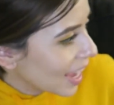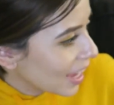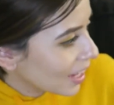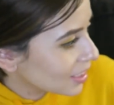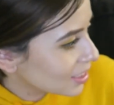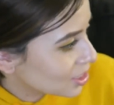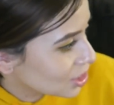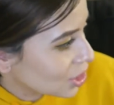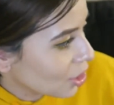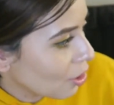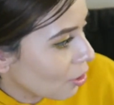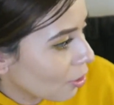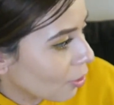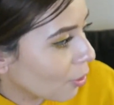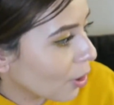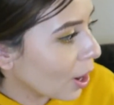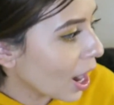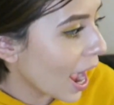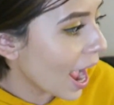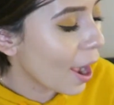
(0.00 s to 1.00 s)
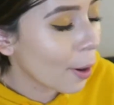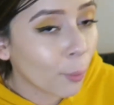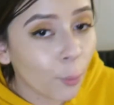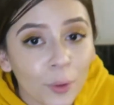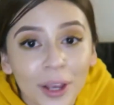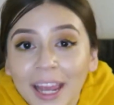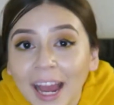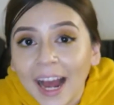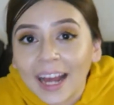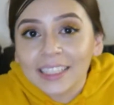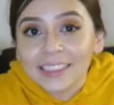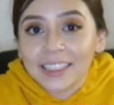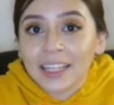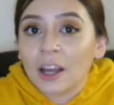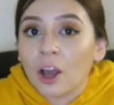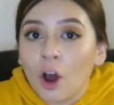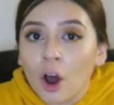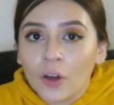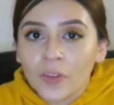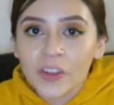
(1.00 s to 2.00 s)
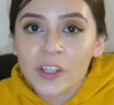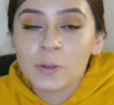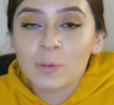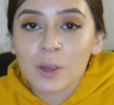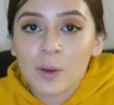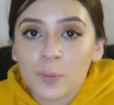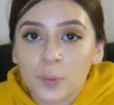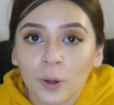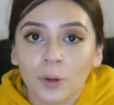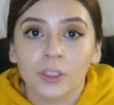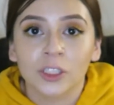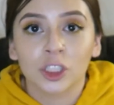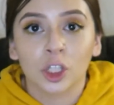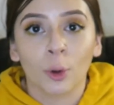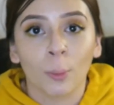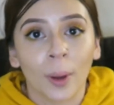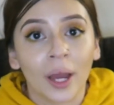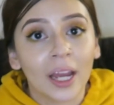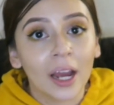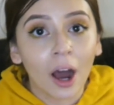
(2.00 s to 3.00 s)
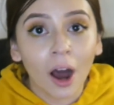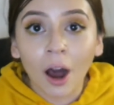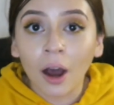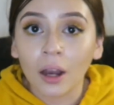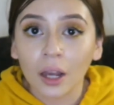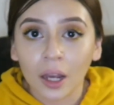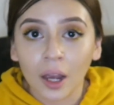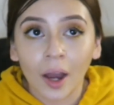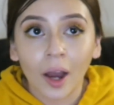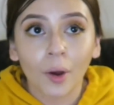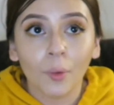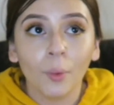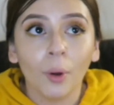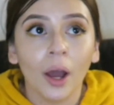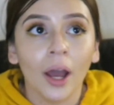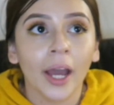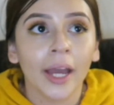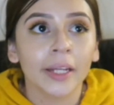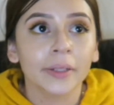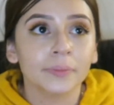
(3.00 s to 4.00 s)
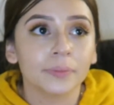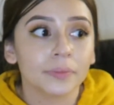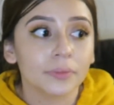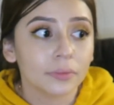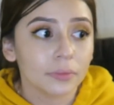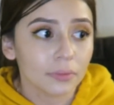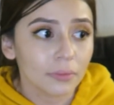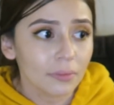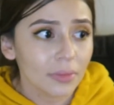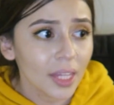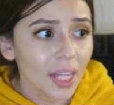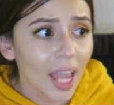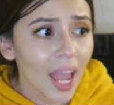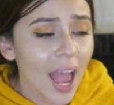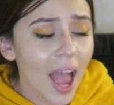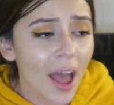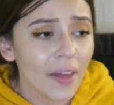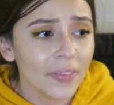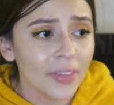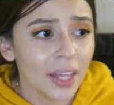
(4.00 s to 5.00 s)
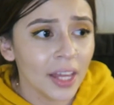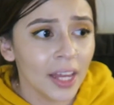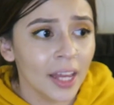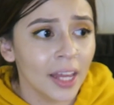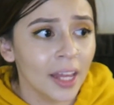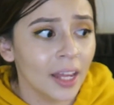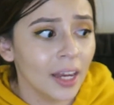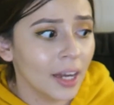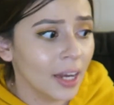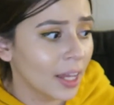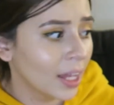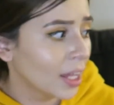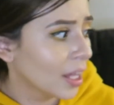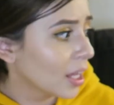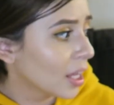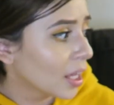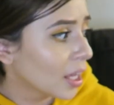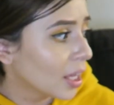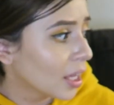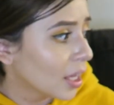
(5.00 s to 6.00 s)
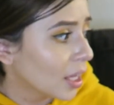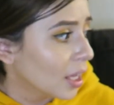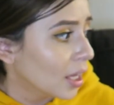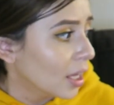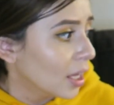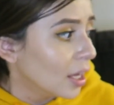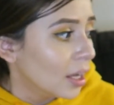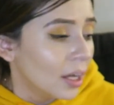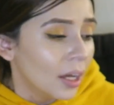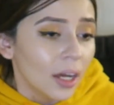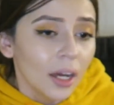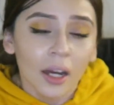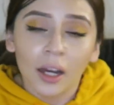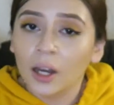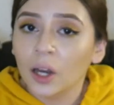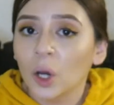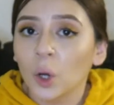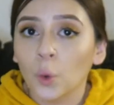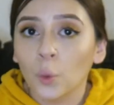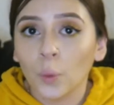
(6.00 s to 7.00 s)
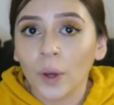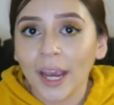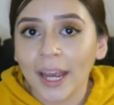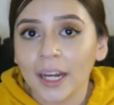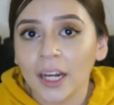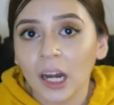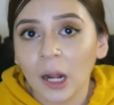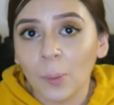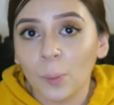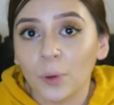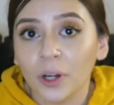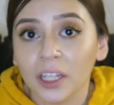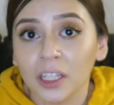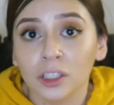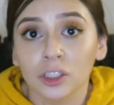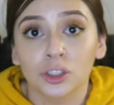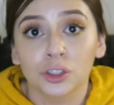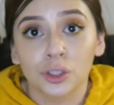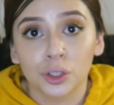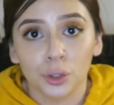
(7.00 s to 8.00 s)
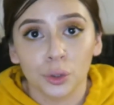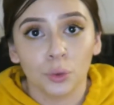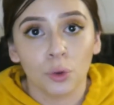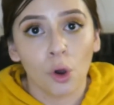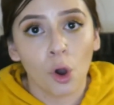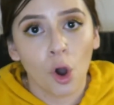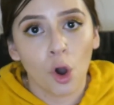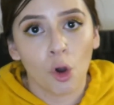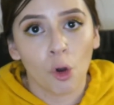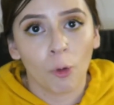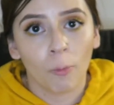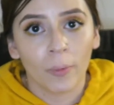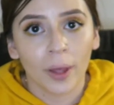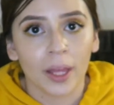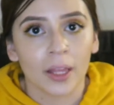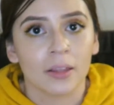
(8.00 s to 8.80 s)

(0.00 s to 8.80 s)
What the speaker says: And so we asked like all these people. So my aunt got one, and then we ended up bringing 2 home.